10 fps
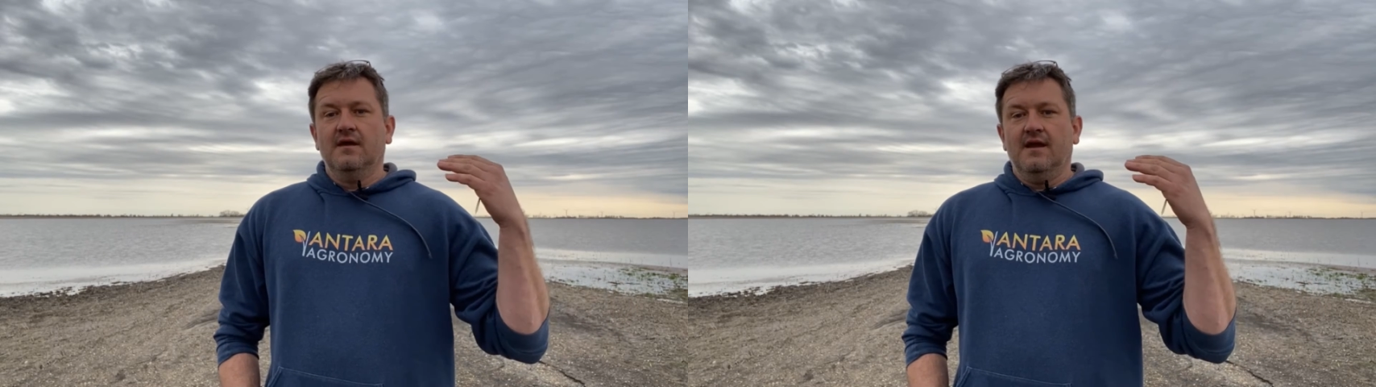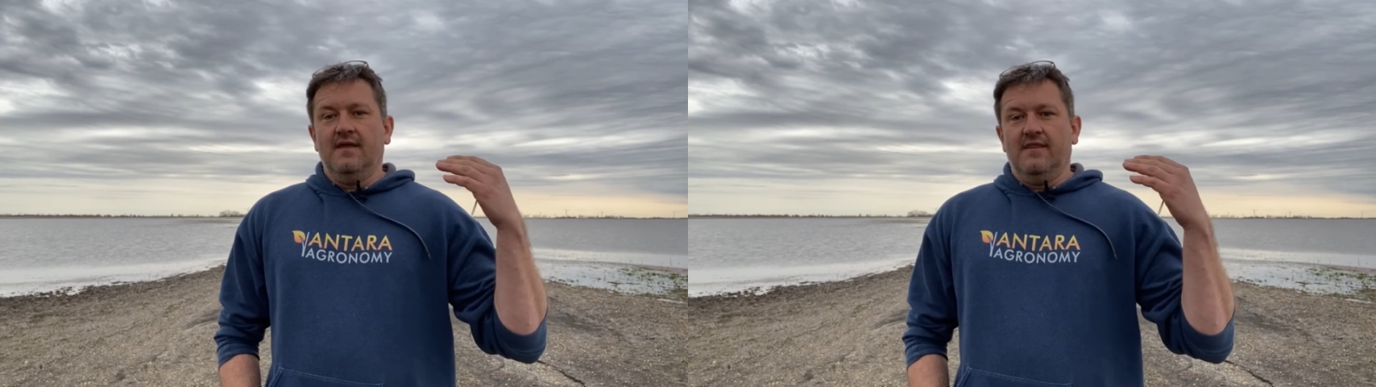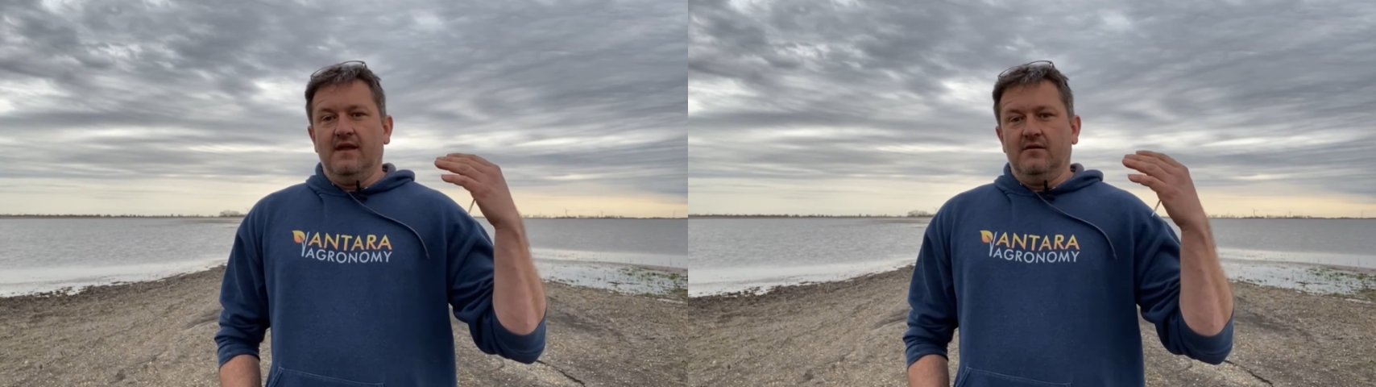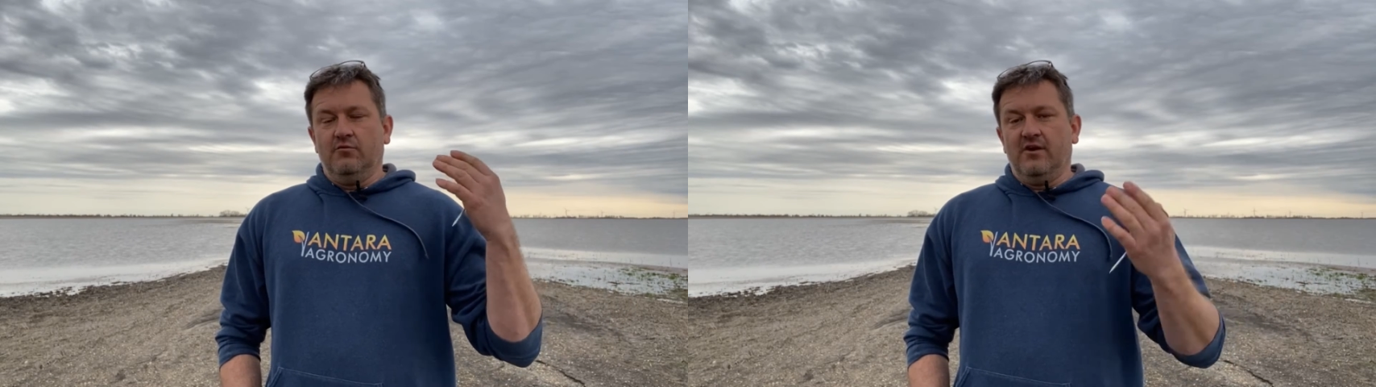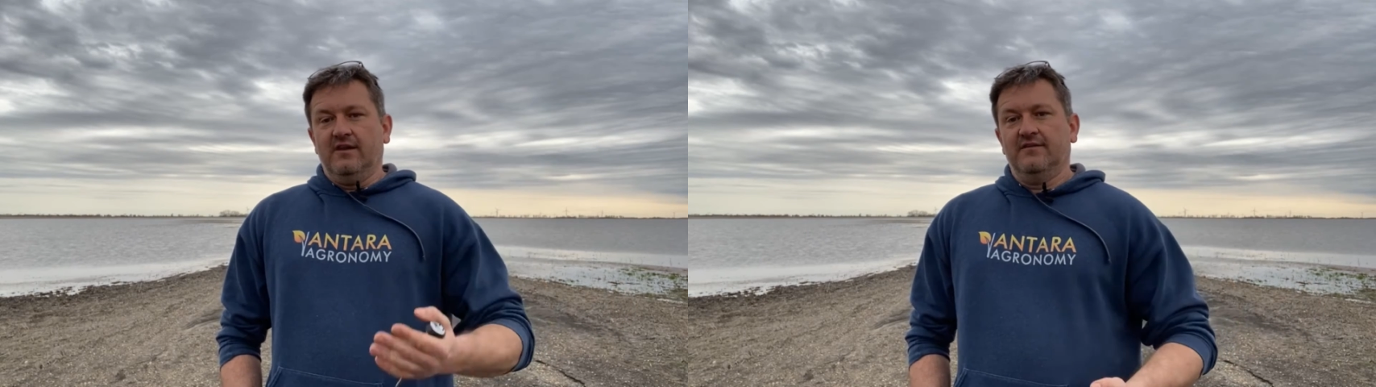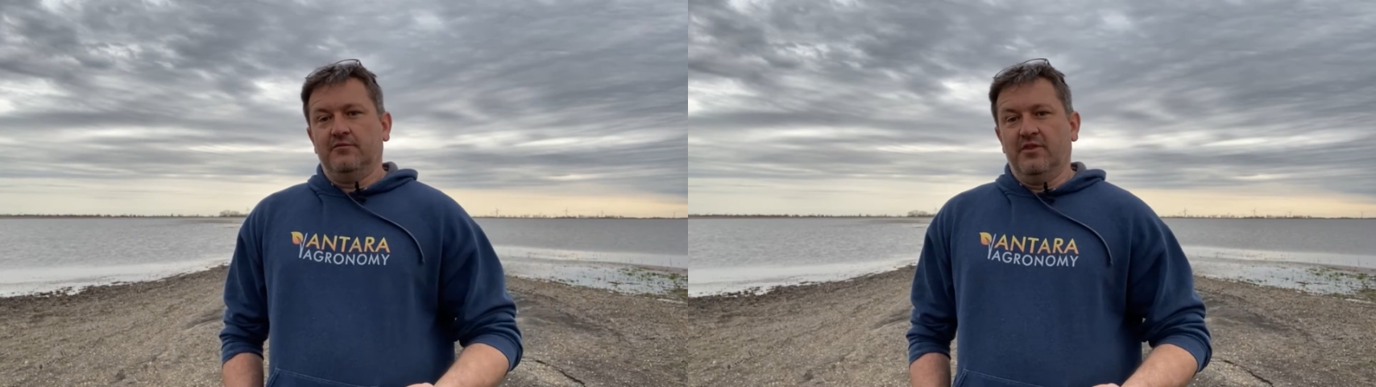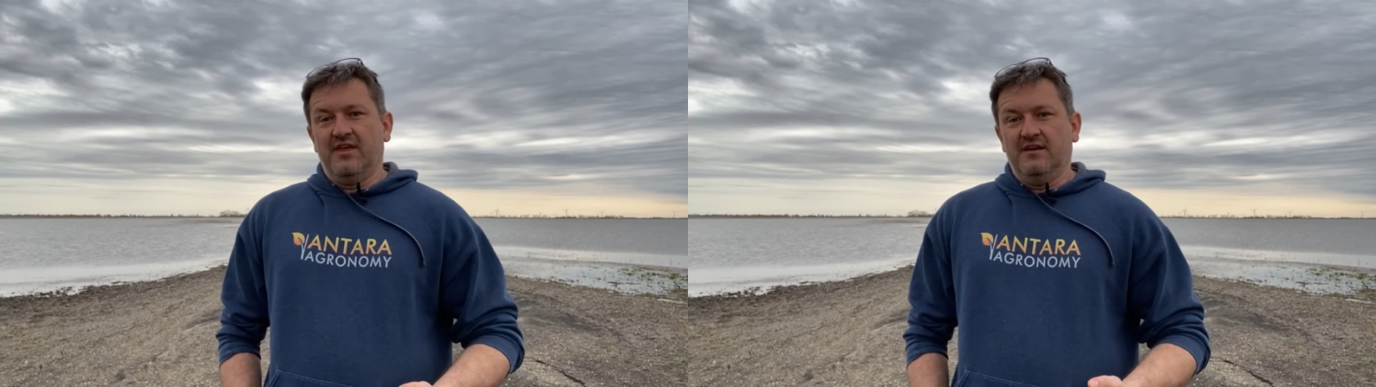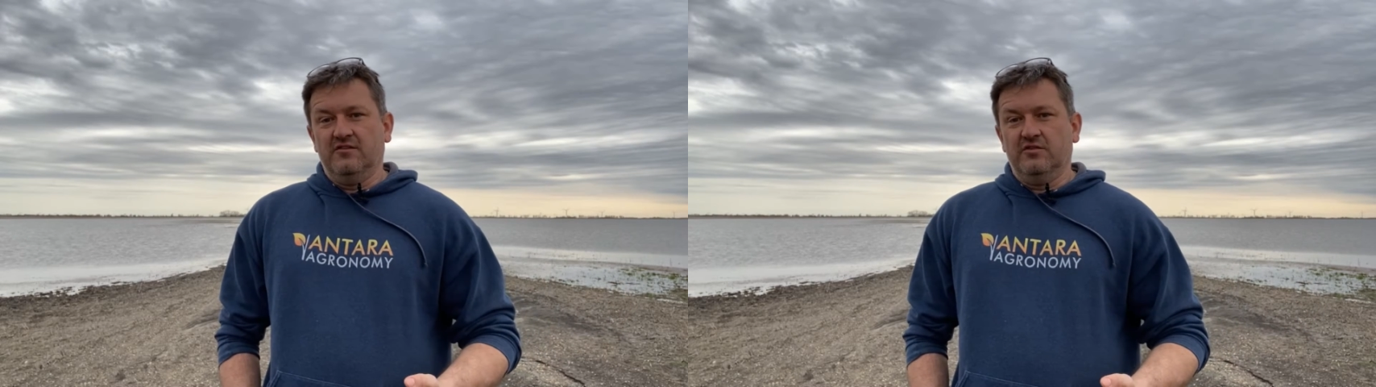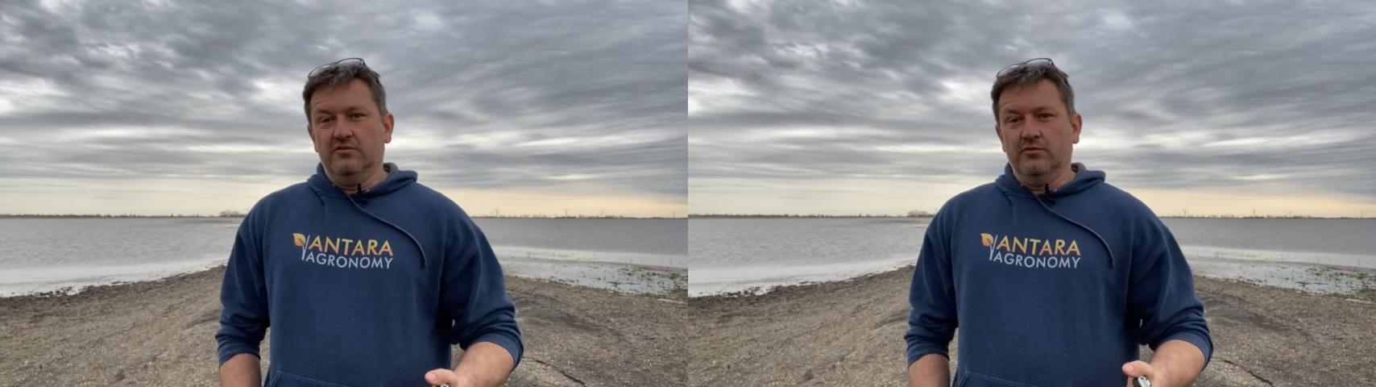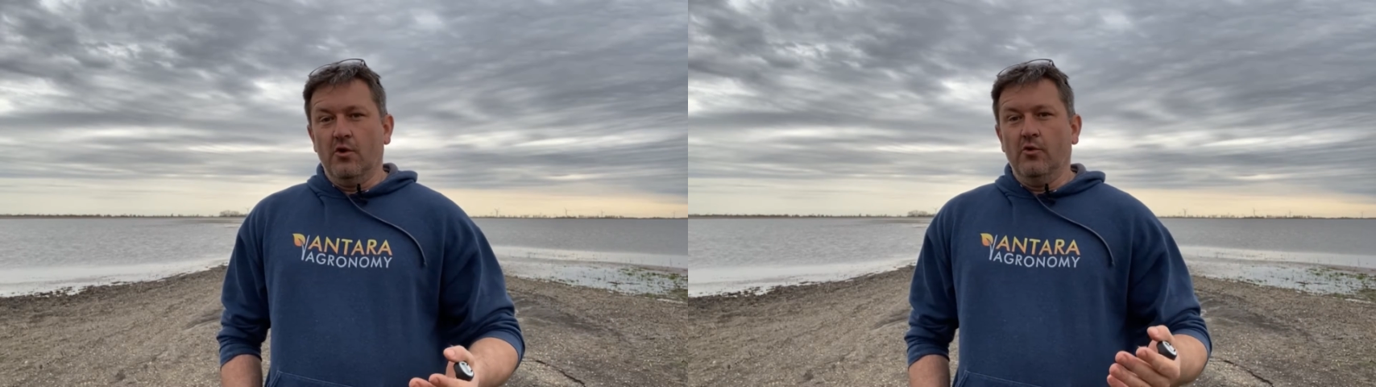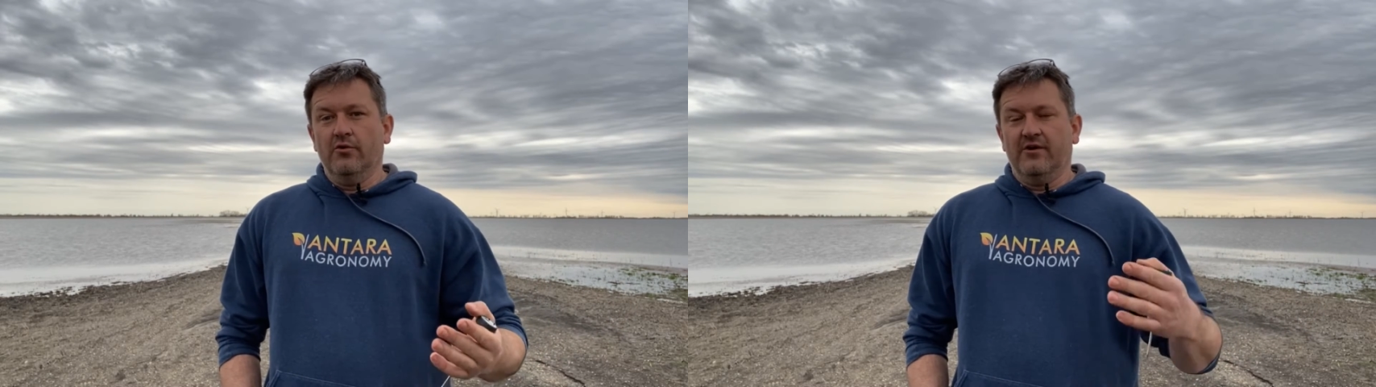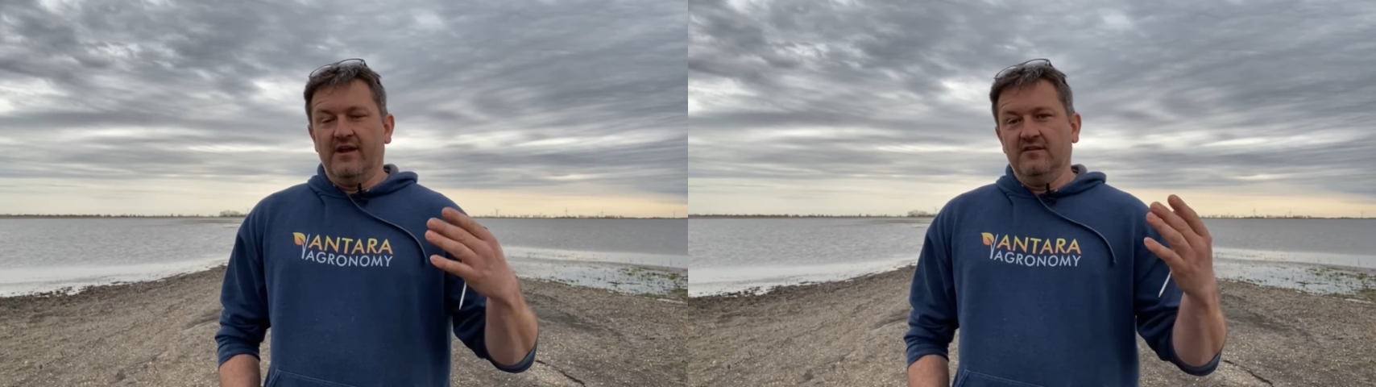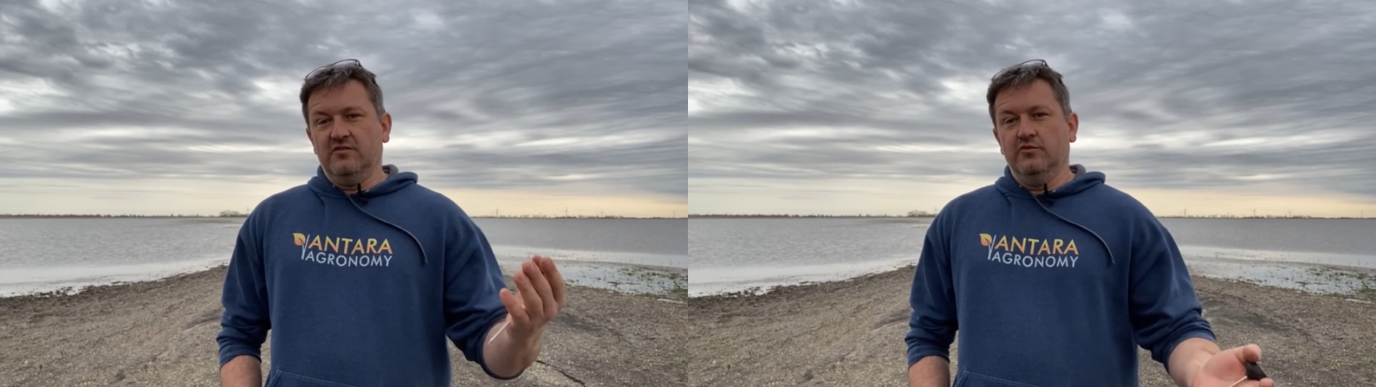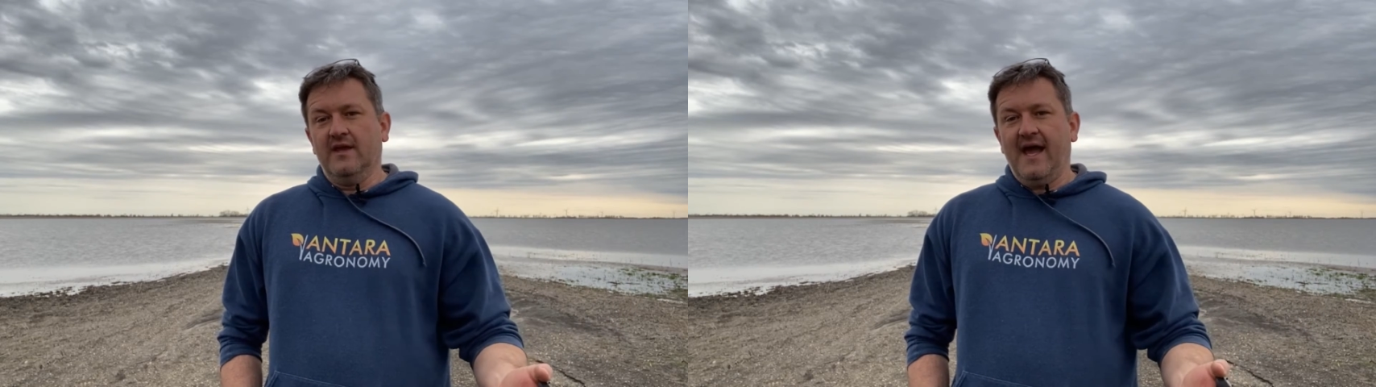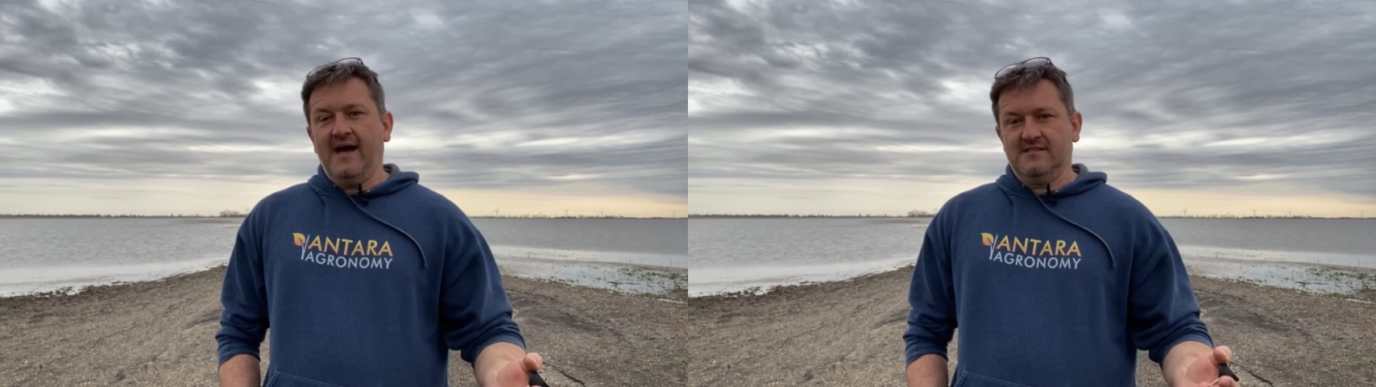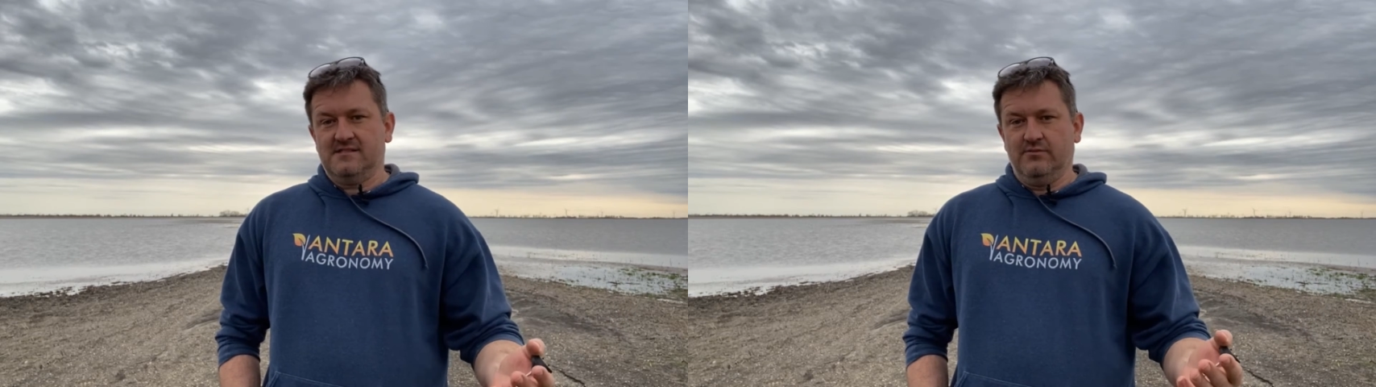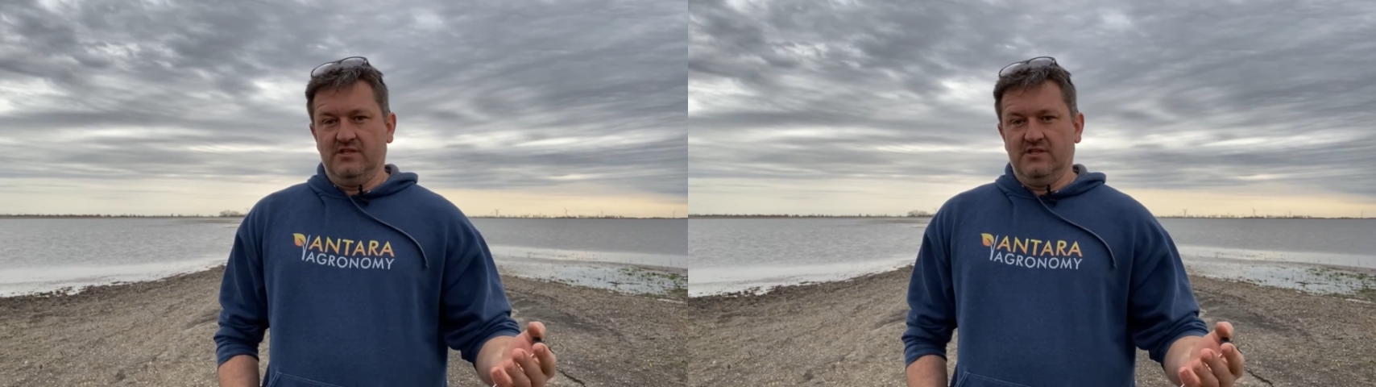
And then we're left with N2O or N2 gas,